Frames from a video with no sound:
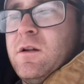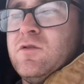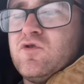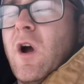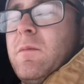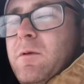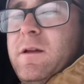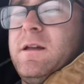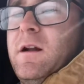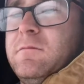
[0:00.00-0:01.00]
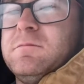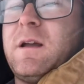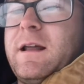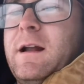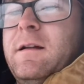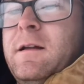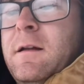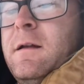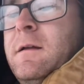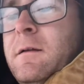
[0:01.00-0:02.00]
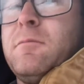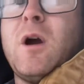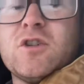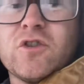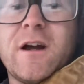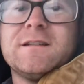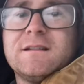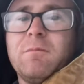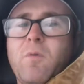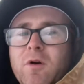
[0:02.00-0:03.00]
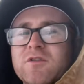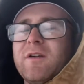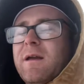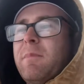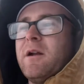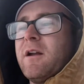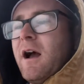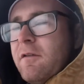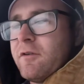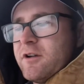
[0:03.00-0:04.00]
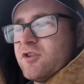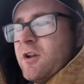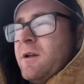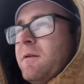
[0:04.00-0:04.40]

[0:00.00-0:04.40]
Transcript: droplet, kind of pressurizes it more, so I get better coverage.